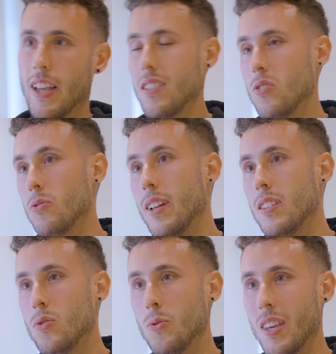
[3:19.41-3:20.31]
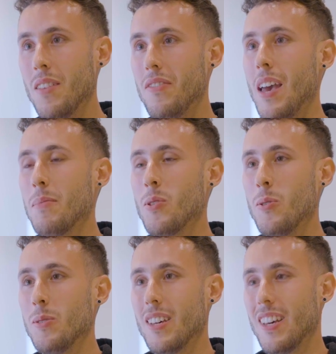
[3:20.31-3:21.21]
gets translated to EVM
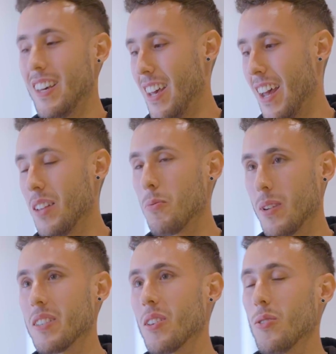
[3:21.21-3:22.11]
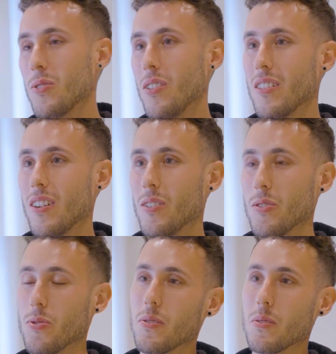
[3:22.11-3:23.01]
code, and it will execute on
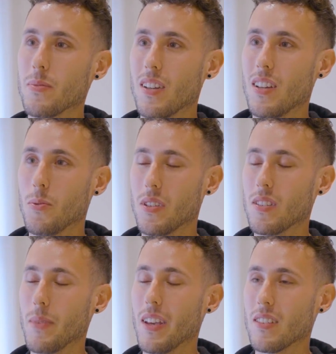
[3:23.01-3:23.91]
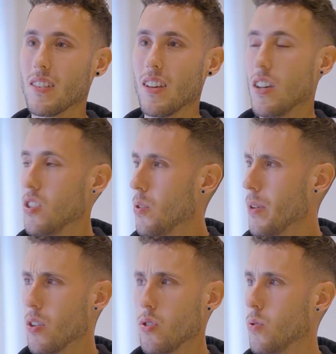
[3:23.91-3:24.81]
Ethereum, which is amazing. So
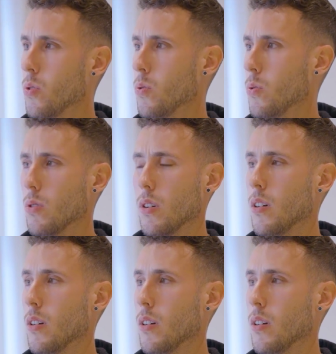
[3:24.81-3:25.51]
we used to do